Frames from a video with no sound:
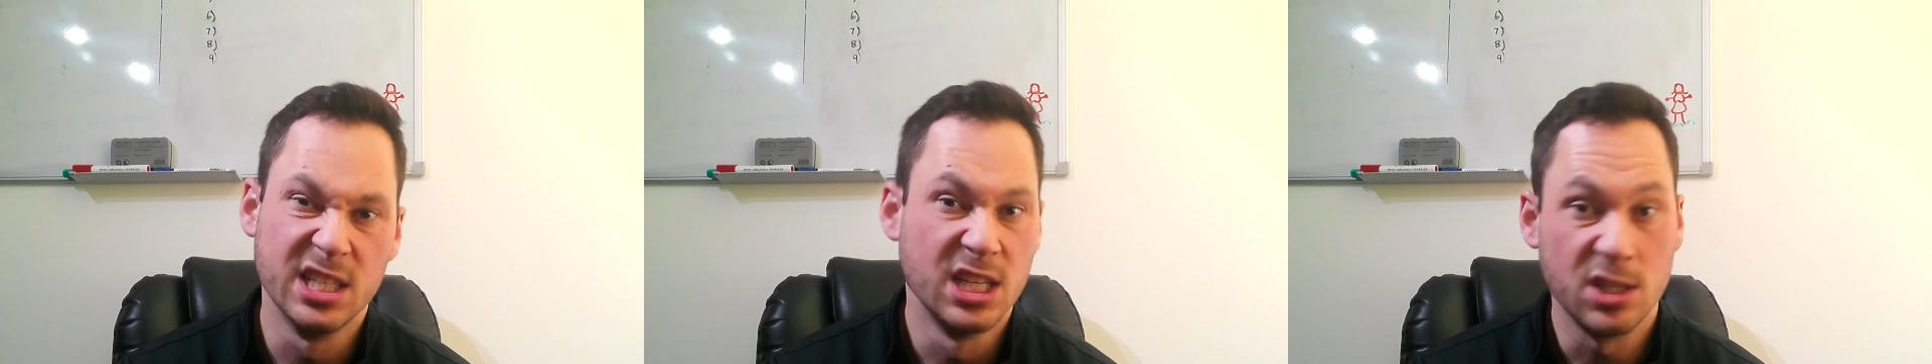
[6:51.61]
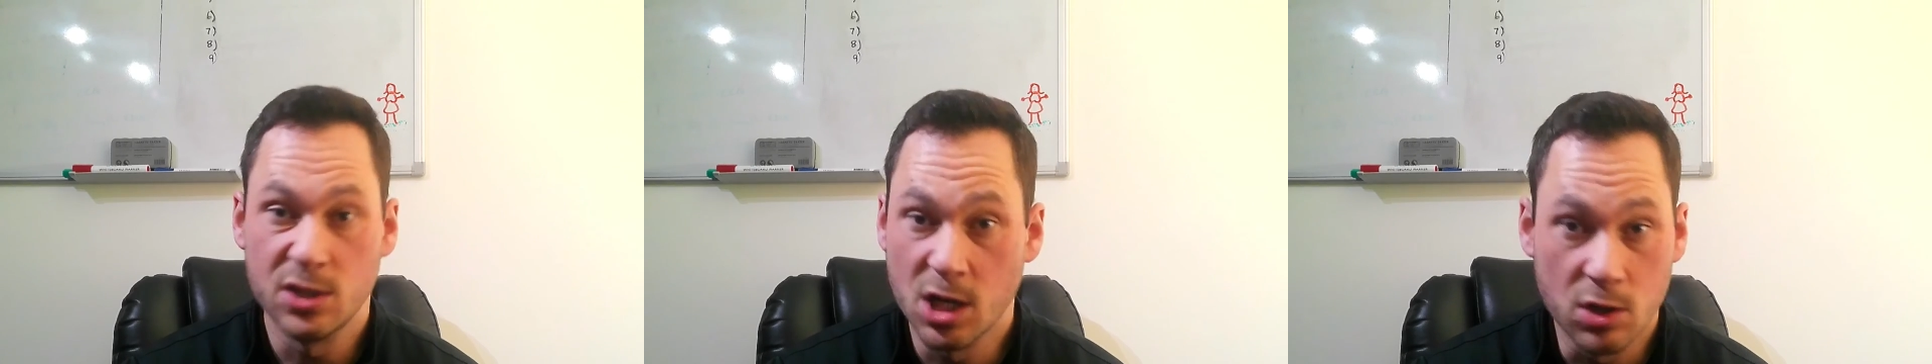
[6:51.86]

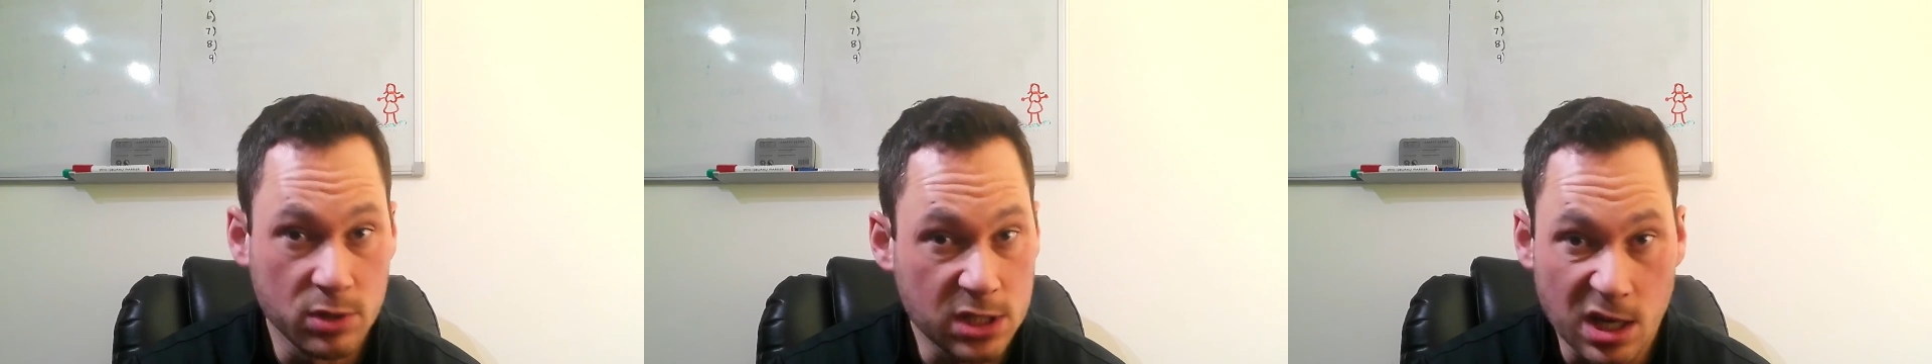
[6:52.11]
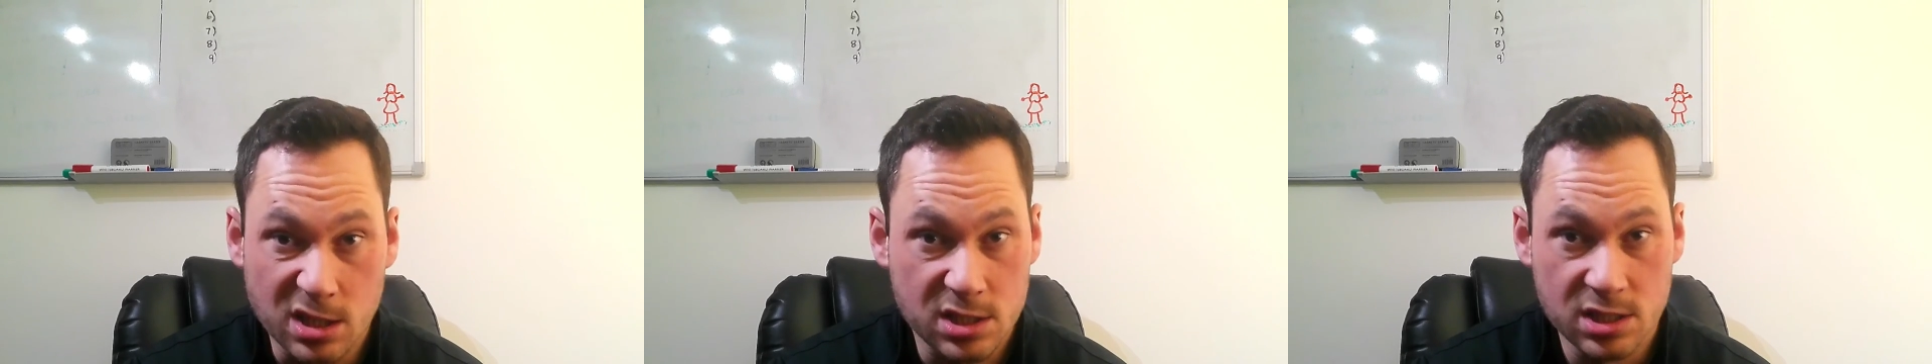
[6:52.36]
no
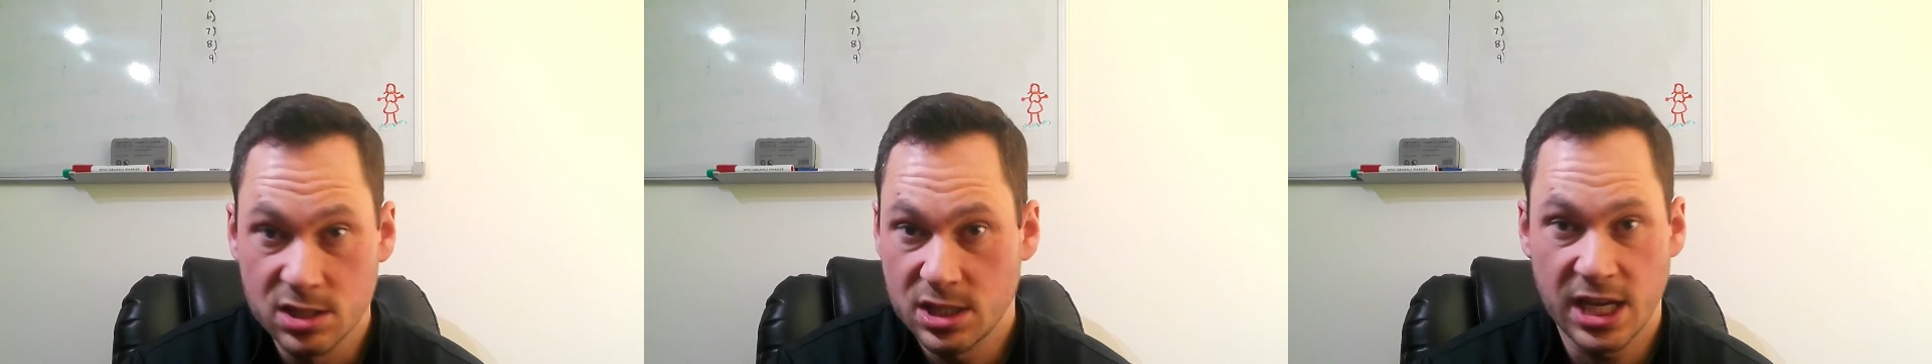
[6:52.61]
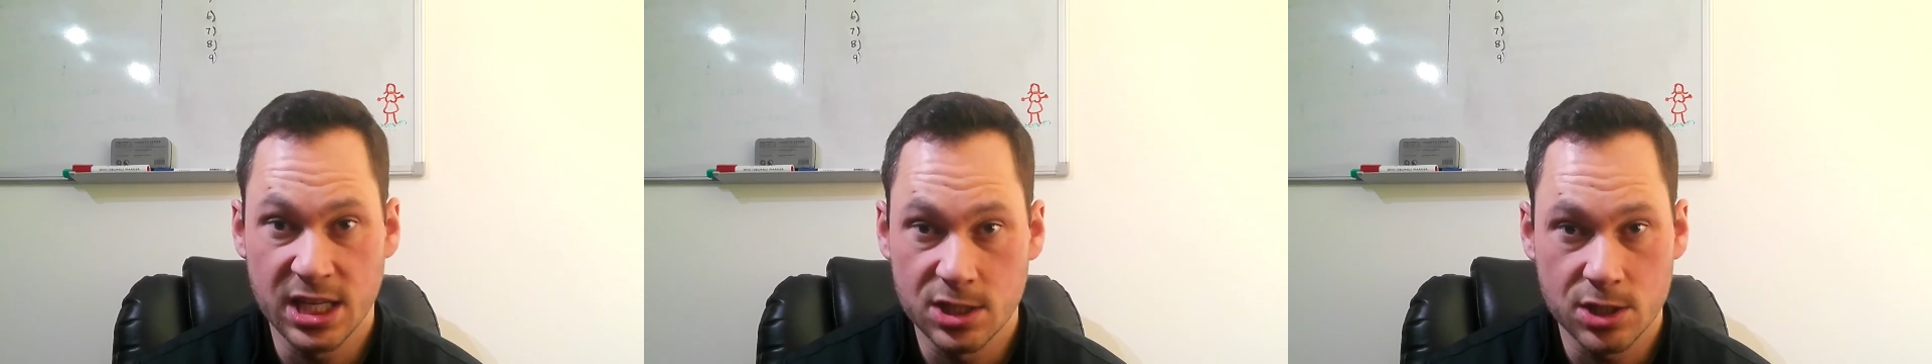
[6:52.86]
reduction
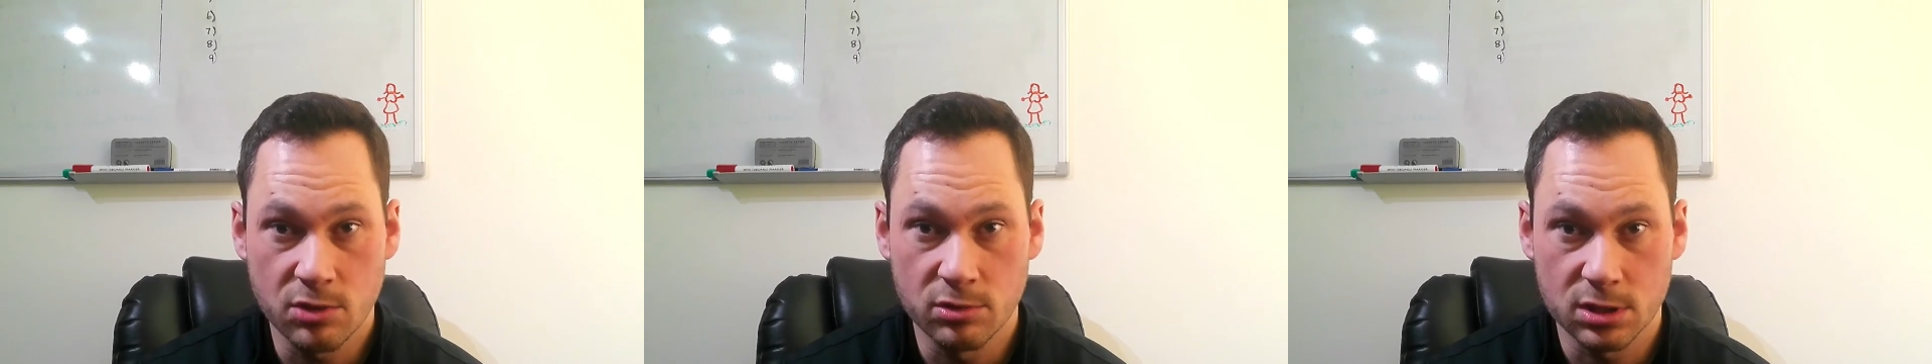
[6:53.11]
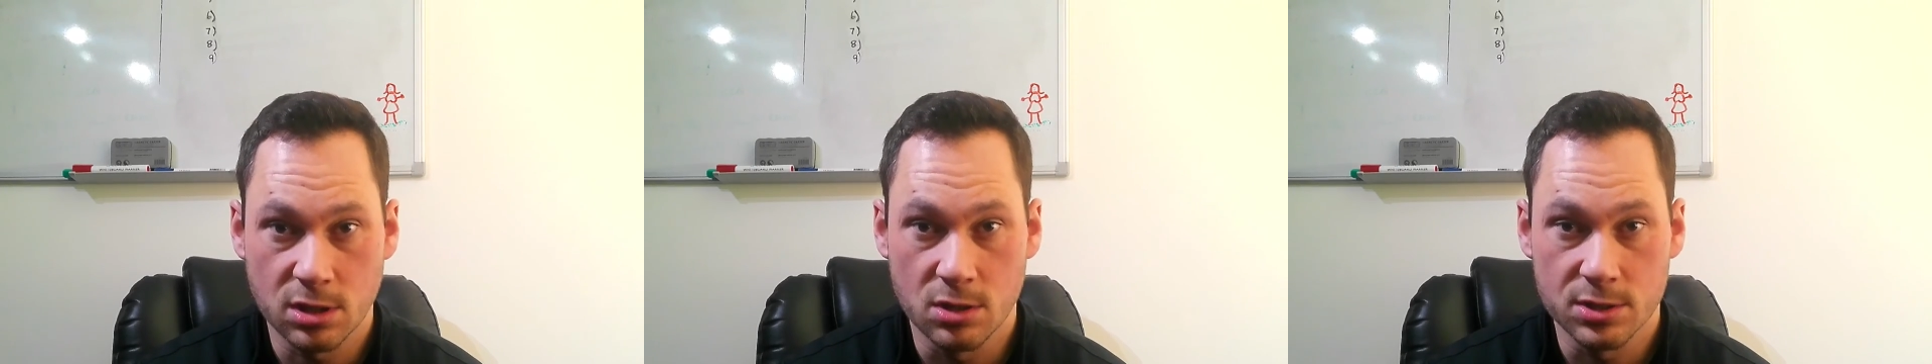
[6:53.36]
in insurance
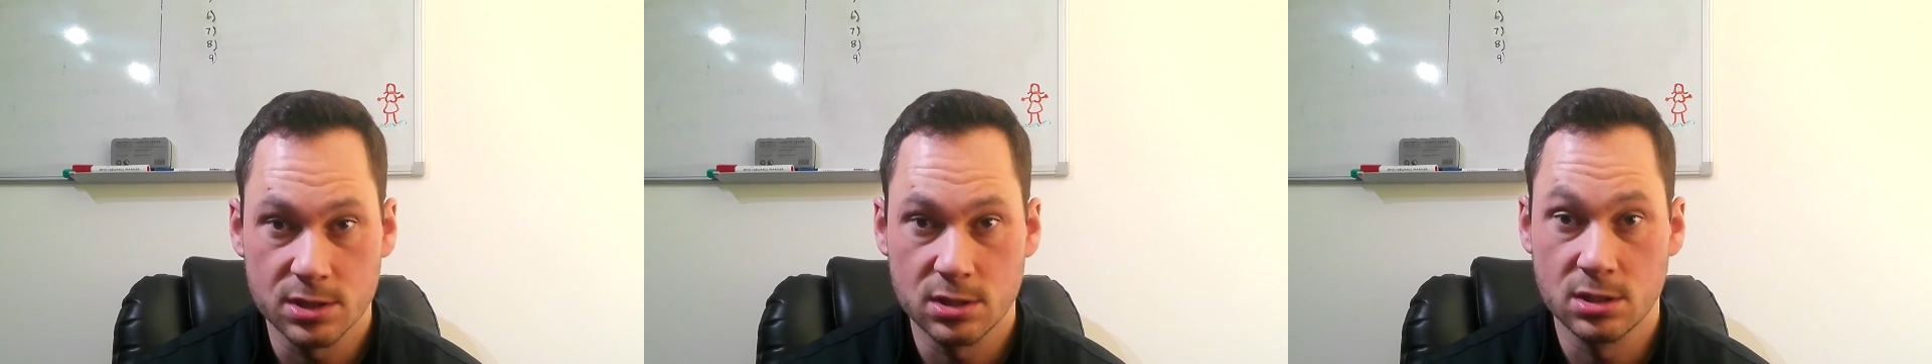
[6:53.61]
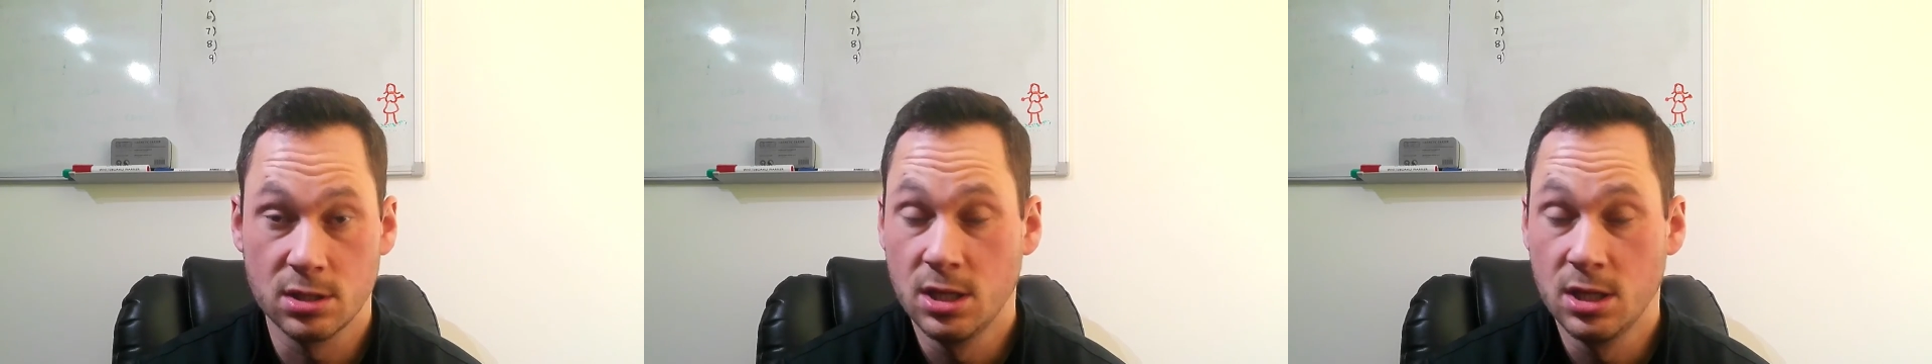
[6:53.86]
costs?